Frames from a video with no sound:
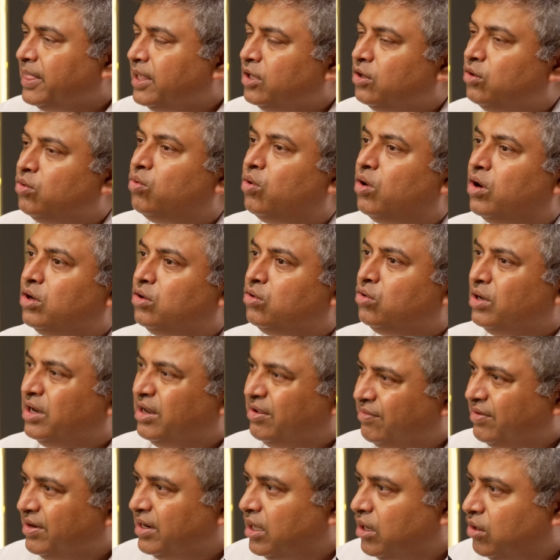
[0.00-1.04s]
You want to
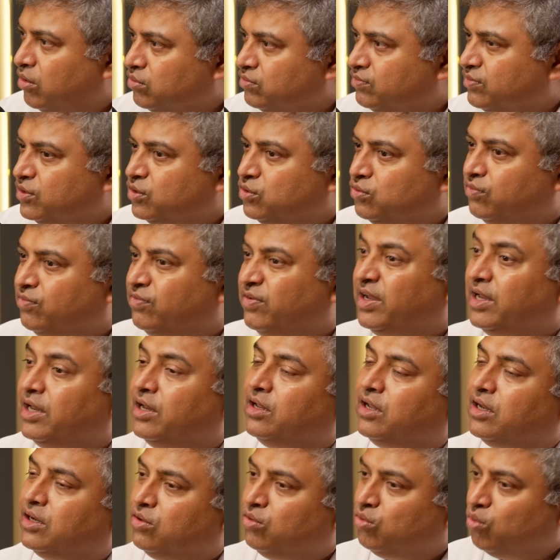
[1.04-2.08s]
live in a house which you feel
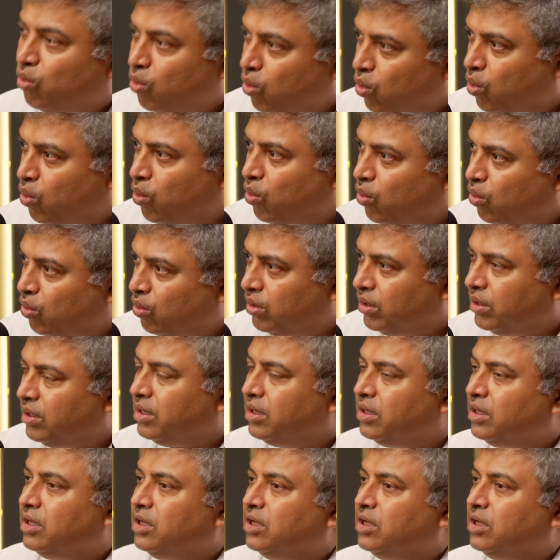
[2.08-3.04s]
that you own.